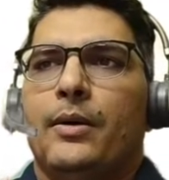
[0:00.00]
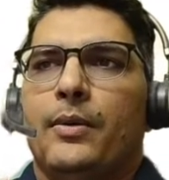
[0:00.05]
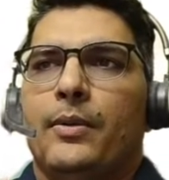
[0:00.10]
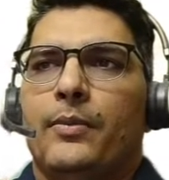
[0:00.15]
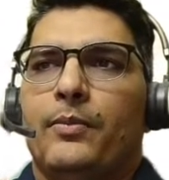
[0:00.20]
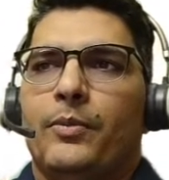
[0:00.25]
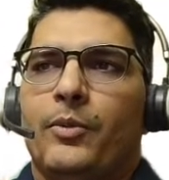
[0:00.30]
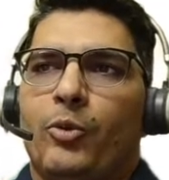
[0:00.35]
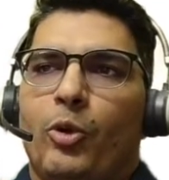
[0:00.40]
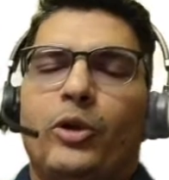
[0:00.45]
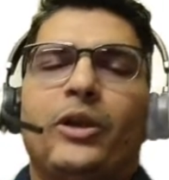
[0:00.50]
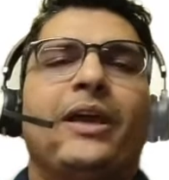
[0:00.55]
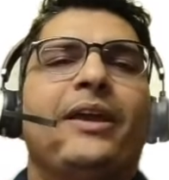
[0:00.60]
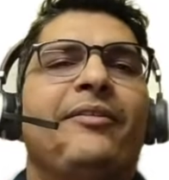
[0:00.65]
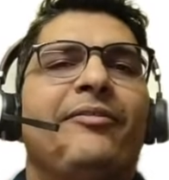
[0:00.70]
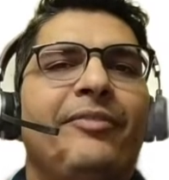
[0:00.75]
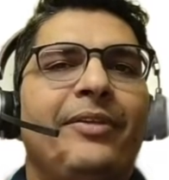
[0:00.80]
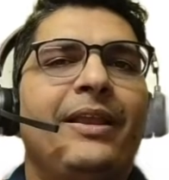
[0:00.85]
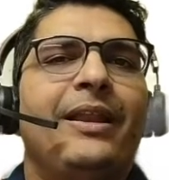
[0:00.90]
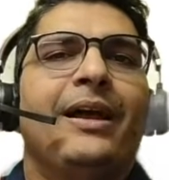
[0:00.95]
what I
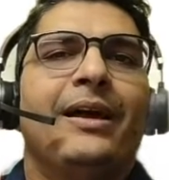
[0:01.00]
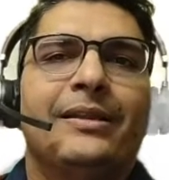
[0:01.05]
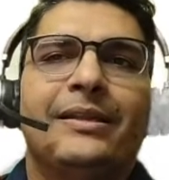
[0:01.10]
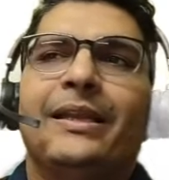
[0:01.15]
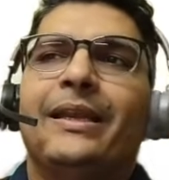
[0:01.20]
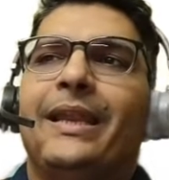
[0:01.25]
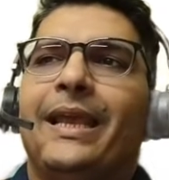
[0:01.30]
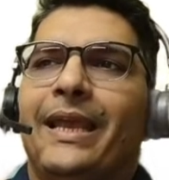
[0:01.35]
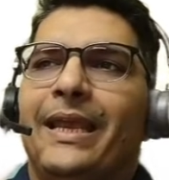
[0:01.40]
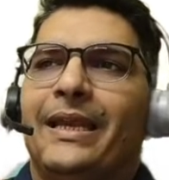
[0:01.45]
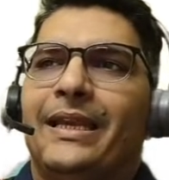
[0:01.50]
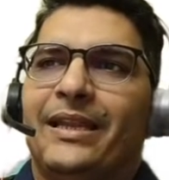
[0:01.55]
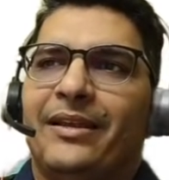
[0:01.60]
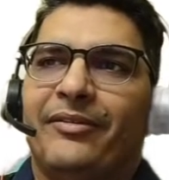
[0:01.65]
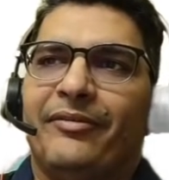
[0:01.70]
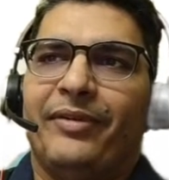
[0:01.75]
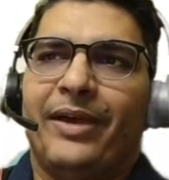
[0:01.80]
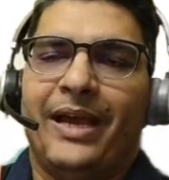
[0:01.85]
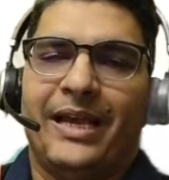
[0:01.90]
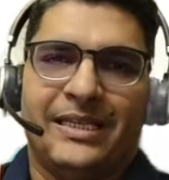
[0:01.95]
feel are the
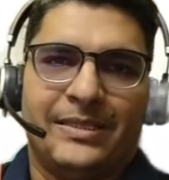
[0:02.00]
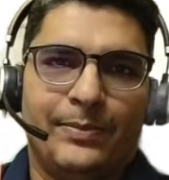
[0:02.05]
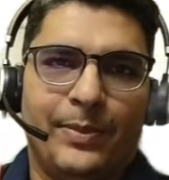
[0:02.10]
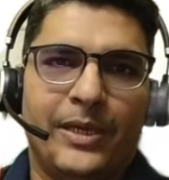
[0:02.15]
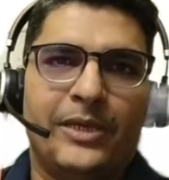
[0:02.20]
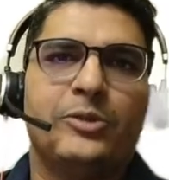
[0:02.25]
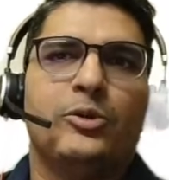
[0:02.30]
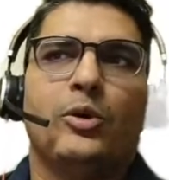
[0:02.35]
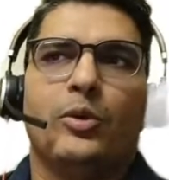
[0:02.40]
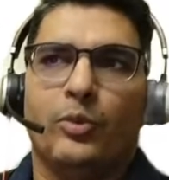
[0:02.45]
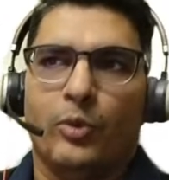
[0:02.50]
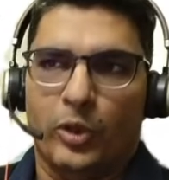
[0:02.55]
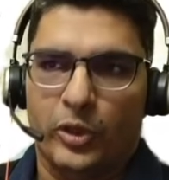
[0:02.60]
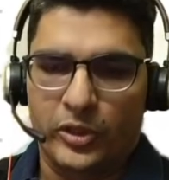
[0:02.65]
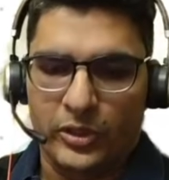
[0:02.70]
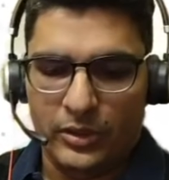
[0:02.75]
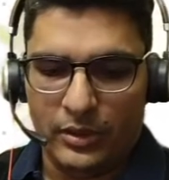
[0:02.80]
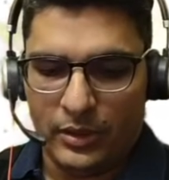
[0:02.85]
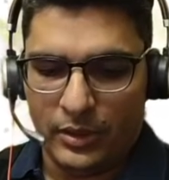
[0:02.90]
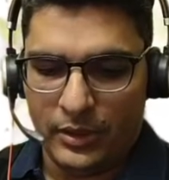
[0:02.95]
negative aspects, or what
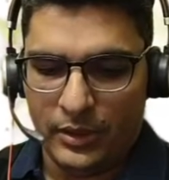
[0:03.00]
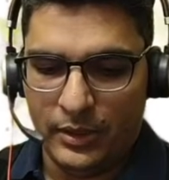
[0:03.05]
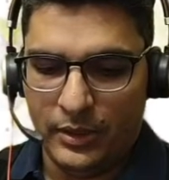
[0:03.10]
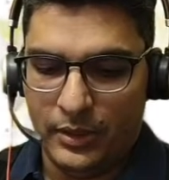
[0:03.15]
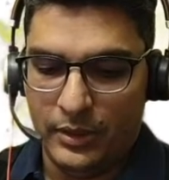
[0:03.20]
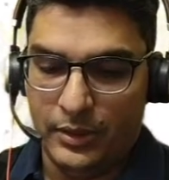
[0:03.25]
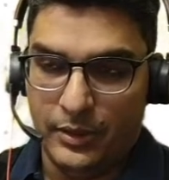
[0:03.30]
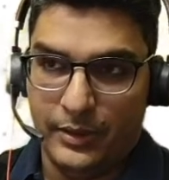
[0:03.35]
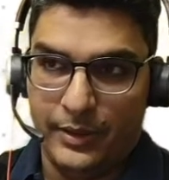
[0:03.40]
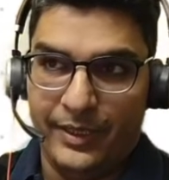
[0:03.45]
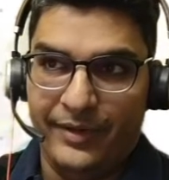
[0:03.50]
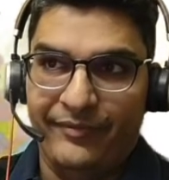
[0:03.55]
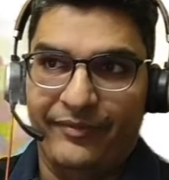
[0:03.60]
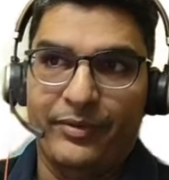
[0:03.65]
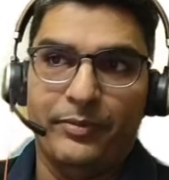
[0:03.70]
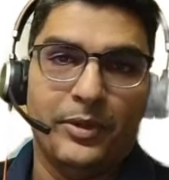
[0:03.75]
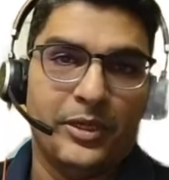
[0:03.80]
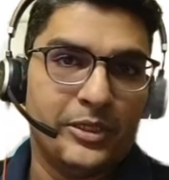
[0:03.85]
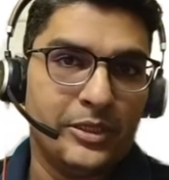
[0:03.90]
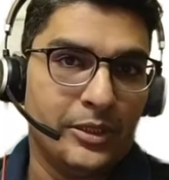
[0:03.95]

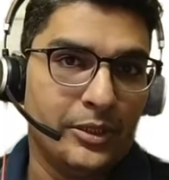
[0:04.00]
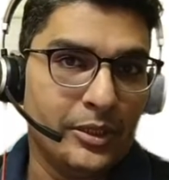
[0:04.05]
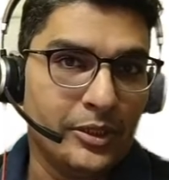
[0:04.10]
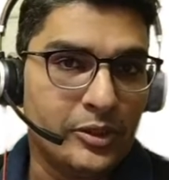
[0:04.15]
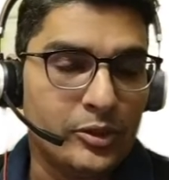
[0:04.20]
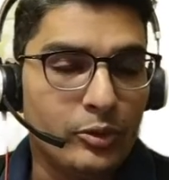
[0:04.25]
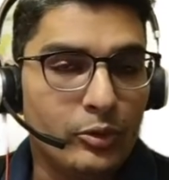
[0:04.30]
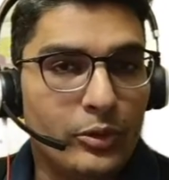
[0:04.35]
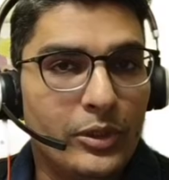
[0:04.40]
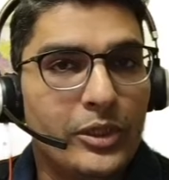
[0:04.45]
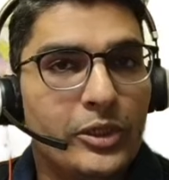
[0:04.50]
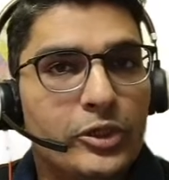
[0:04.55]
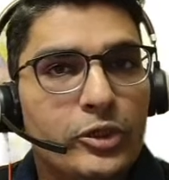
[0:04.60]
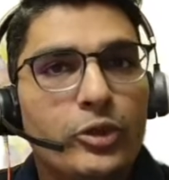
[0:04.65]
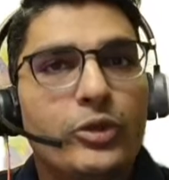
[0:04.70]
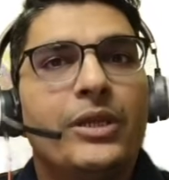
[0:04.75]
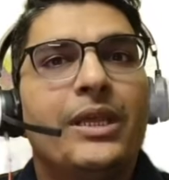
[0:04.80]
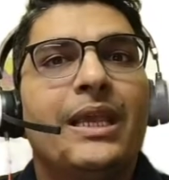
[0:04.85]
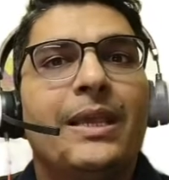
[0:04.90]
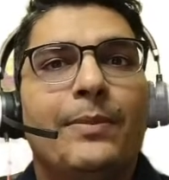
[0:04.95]
information the student
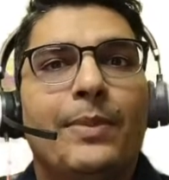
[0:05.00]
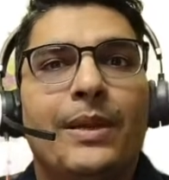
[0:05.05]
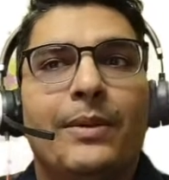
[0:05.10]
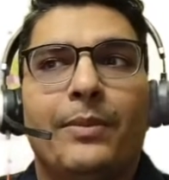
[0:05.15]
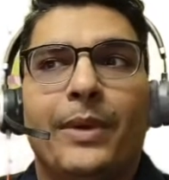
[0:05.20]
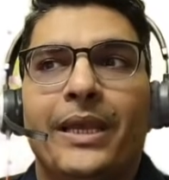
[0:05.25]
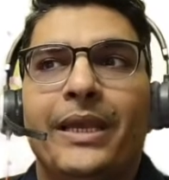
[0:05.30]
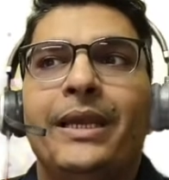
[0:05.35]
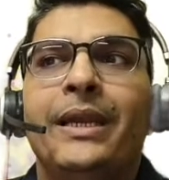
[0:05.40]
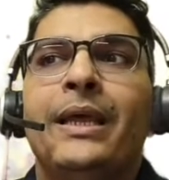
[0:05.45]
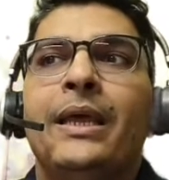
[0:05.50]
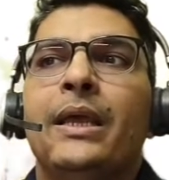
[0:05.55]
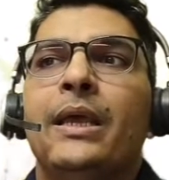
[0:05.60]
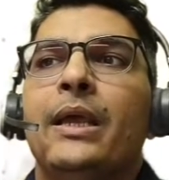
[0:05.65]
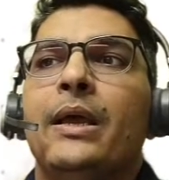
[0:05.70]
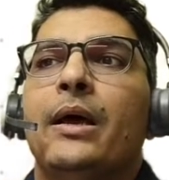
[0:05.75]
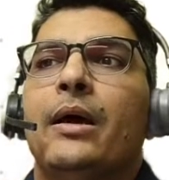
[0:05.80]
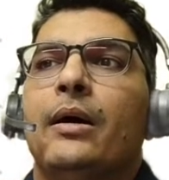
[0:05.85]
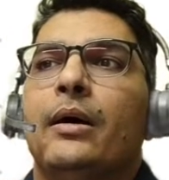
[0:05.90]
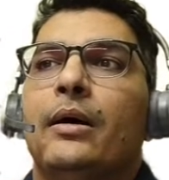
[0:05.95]
should keep in mind
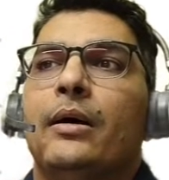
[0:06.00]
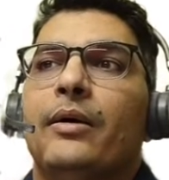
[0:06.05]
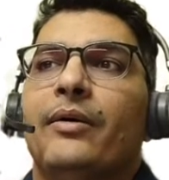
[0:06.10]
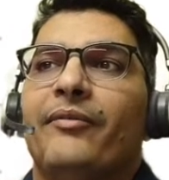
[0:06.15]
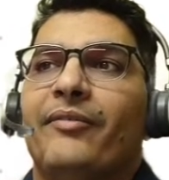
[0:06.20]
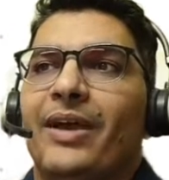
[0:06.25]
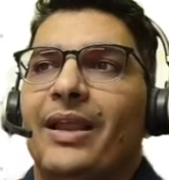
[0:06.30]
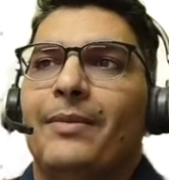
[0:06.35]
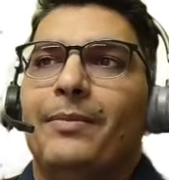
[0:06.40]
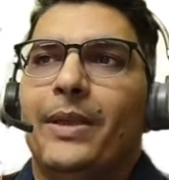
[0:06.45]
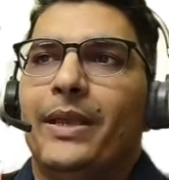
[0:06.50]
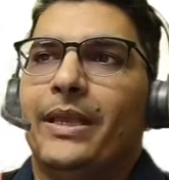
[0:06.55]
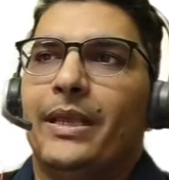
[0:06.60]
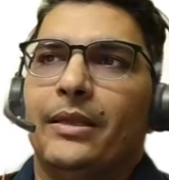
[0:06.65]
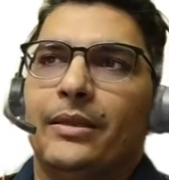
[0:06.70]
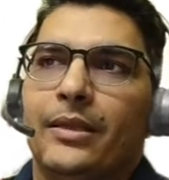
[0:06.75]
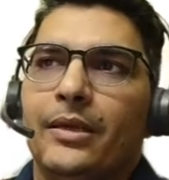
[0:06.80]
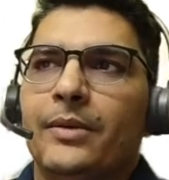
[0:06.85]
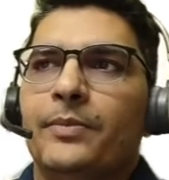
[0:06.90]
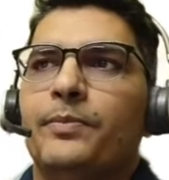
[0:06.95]
while
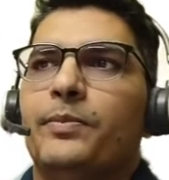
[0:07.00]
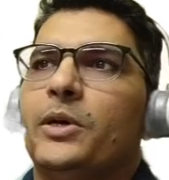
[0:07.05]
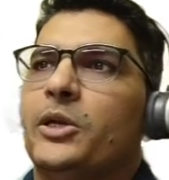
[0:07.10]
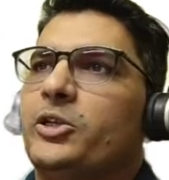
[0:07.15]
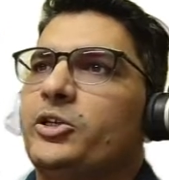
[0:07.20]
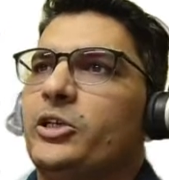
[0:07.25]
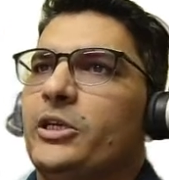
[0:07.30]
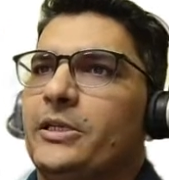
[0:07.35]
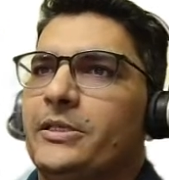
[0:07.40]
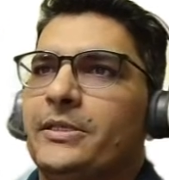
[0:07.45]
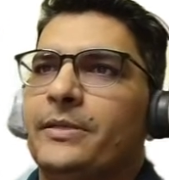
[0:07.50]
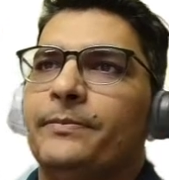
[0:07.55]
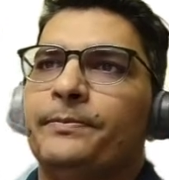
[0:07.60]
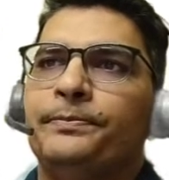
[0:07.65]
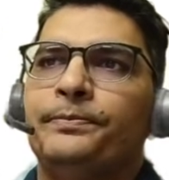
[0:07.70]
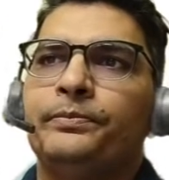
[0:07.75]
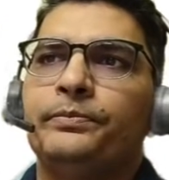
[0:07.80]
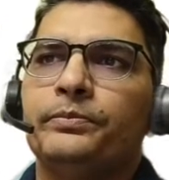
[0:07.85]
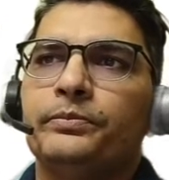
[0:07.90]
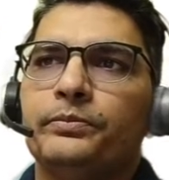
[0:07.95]
making the purchase,
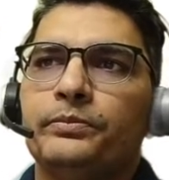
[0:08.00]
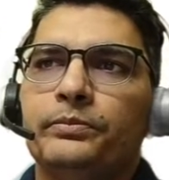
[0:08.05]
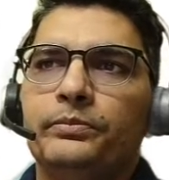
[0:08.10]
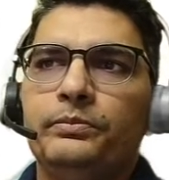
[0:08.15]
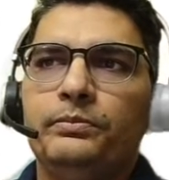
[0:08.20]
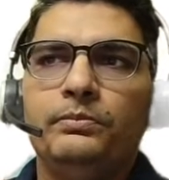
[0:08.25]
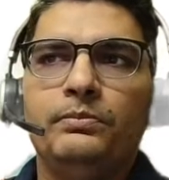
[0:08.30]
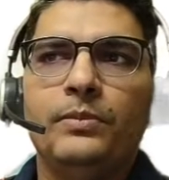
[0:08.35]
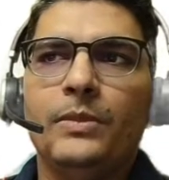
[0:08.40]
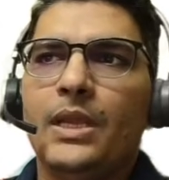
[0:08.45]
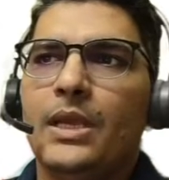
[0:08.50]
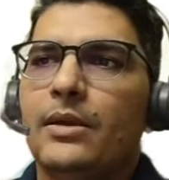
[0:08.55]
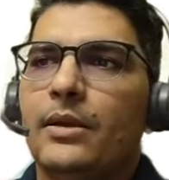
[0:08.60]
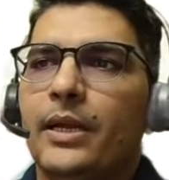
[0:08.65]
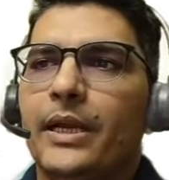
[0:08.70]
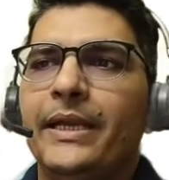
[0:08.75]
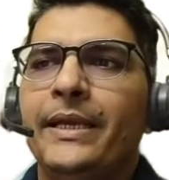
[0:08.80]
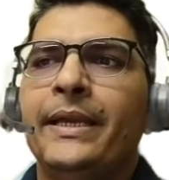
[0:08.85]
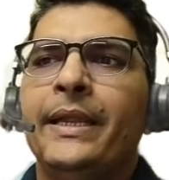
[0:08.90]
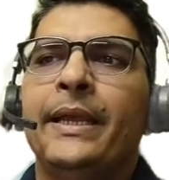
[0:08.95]

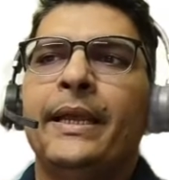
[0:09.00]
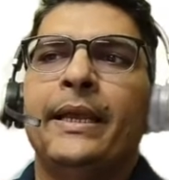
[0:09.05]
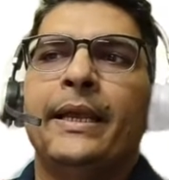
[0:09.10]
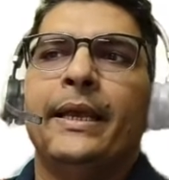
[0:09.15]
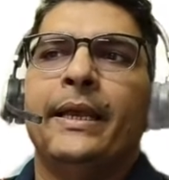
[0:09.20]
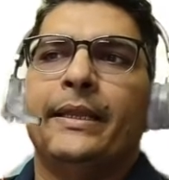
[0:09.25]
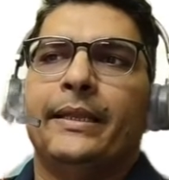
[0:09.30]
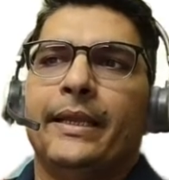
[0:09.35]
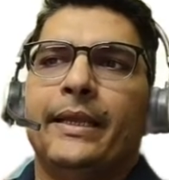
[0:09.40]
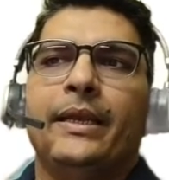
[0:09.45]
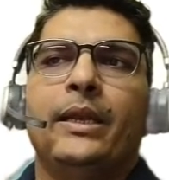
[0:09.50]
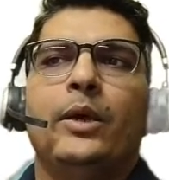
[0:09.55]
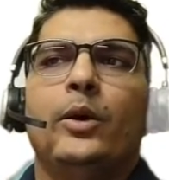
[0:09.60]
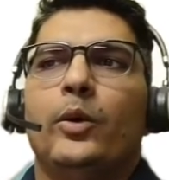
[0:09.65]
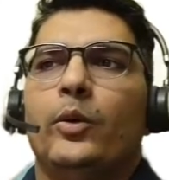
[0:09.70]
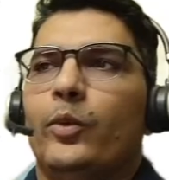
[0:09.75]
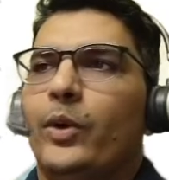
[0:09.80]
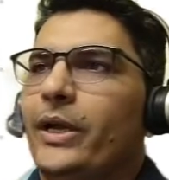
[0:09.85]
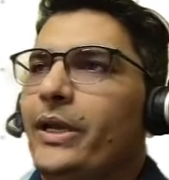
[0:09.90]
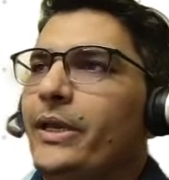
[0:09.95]
right? Then
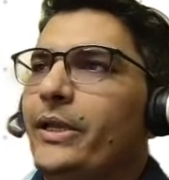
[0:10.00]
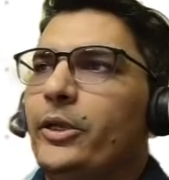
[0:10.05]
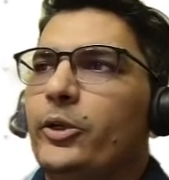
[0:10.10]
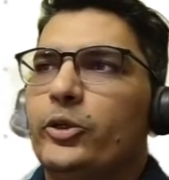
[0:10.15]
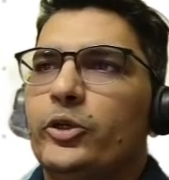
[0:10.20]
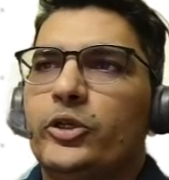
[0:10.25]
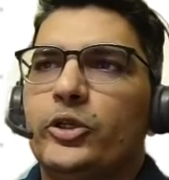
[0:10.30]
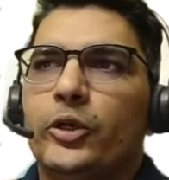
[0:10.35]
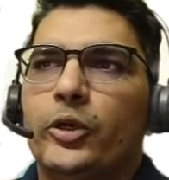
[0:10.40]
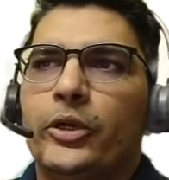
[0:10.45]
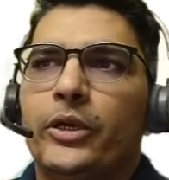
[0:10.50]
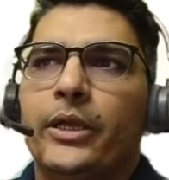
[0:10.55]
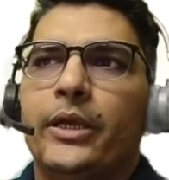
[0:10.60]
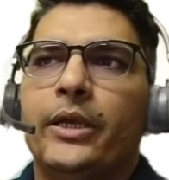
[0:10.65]
why you should